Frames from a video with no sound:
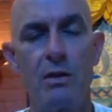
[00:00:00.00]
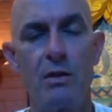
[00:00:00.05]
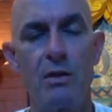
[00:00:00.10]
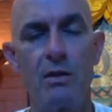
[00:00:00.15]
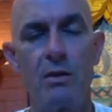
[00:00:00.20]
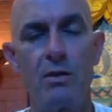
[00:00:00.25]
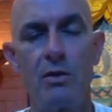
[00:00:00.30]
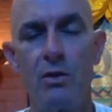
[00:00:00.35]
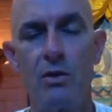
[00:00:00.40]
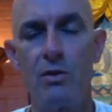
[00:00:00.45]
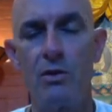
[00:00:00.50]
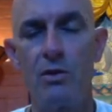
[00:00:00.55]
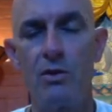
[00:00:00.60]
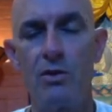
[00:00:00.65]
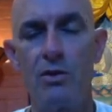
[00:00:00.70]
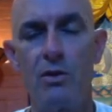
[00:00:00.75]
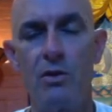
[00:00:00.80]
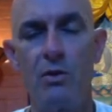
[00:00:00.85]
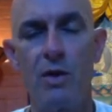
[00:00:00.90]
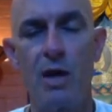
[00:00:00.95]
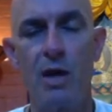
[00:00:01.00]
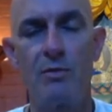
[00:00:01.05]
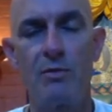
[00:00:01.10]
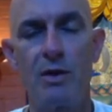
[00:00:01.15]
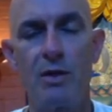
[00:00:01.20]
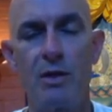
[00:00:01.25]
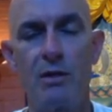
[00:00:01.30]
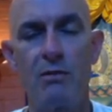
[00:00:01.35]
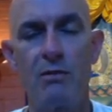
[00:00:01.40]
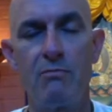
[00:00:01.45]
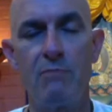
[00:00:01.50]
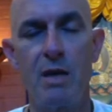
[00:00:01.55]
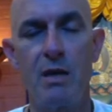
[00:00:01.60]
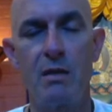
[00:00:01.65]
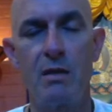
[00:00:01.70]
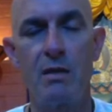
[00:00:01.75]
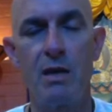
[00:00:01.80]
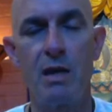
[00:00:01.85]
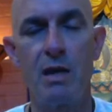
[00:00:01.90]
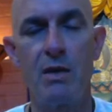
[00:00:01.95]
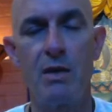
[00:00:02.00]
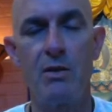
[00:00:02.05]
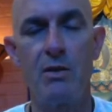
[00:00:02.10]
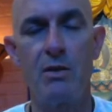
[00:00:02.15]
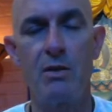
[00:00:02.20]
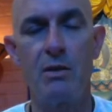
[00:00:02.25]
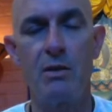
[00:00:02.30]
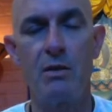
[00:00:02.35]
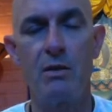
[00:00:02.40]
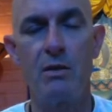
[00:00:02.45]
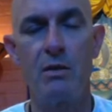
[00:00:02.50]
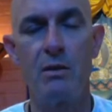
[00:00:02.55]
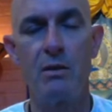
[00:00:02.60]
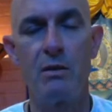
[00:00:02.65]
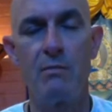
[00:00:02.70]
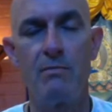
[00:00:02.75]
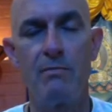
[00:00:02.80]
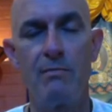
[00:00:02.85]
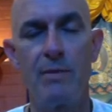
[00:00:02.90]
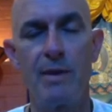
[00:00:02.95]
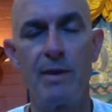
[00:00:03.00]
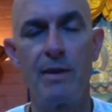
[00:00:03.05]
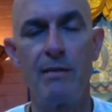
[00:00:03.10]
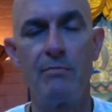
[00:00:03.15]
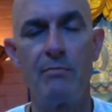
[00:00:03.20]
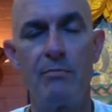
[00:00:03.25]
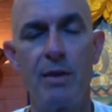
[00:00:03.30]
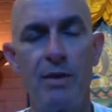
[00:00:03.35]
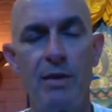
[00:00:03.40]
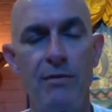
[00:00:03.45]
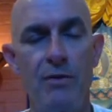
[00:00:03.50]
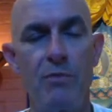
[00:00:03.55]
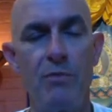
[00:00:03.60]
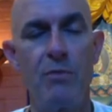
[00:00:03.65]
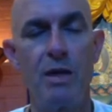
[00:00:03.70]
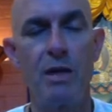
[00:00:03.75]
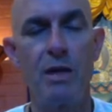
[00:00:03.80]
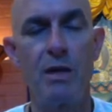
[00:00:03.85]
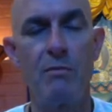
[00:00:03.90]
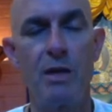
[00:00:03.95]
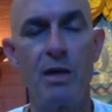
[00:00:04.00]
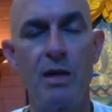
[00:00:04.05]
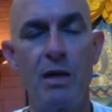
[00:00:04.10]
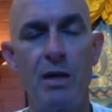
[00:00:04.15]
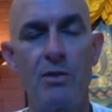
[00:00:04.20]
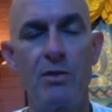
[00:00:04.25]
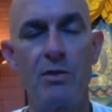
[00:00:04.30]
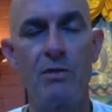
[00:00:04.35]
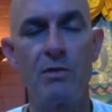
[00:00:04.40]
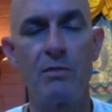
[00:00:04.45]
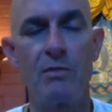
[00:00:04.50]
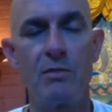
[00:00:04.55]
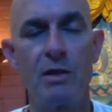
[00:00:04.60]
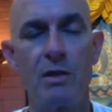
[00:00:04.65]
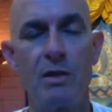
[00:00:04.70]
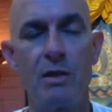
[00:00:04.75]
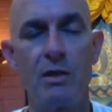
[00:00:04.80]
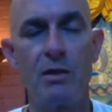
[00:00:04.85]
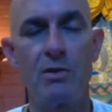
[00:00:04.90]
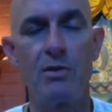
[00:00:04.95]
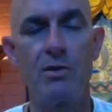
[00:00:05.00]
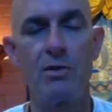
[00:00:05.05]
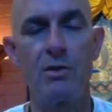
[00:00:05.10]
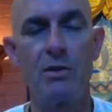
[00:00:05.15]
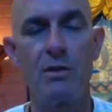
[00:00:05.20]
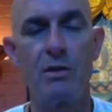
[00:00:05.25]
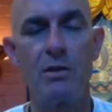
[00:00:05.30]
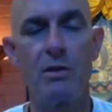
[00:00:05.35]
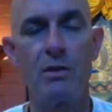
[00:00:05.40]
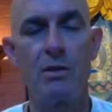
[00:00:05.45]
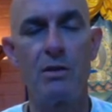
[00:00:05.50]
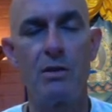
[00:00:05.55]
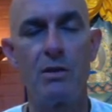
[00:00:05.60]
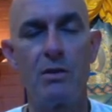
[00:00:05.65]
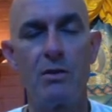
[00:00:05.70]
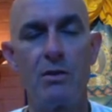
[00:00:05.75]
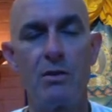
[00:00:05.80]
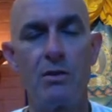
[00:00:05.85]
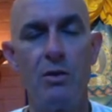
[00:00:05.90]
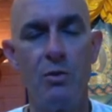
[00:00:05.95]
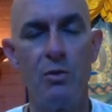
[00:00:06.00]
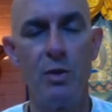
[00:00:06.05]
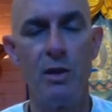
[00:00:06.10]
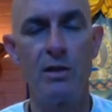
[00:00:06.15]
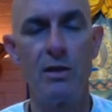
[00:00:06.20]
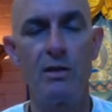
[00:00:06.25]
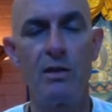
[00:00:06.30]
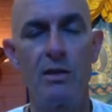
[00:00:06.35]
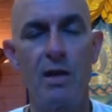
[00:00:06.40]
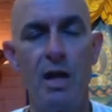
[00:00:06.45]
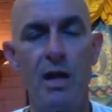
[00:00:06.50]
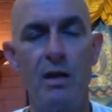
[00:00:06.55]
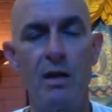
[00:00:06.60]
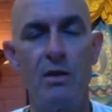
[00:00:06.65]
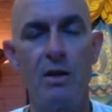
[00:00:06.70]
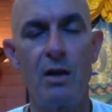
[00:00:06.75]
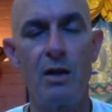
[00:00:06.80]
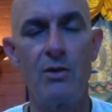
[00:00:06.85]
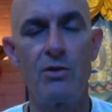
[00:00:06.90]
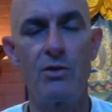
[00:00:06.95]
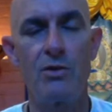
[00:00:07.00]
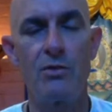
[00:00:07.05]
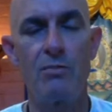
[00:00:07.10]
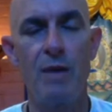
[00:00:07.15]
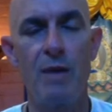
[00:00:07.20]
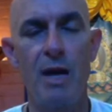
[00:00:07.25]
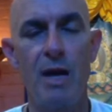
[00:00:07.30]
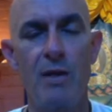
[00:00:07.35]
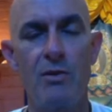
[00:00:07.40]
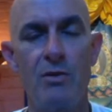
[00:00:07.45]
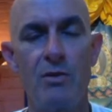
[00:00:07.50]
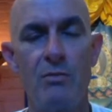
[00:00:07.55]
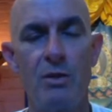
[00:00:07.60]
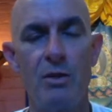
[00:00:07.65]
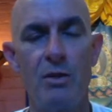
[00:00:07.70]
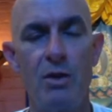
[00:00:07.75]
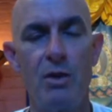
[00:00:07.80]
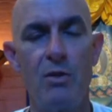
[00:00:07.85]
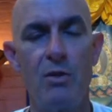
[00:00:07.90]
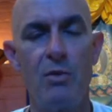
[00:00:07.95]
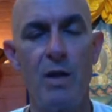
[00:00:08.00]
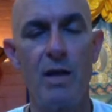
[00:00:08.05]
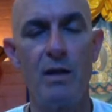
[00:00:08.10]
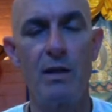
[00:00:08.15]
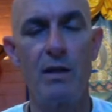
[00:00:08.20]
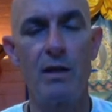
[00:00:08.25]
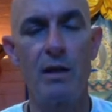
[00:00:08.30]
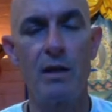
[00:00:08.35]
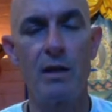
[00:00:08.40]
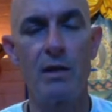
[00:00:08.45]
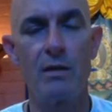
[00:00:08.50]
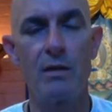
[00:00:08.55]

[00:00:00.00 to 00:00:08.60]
There is no object of meditation, but if you become accustomed to this, you will attain unsurpassable awakening.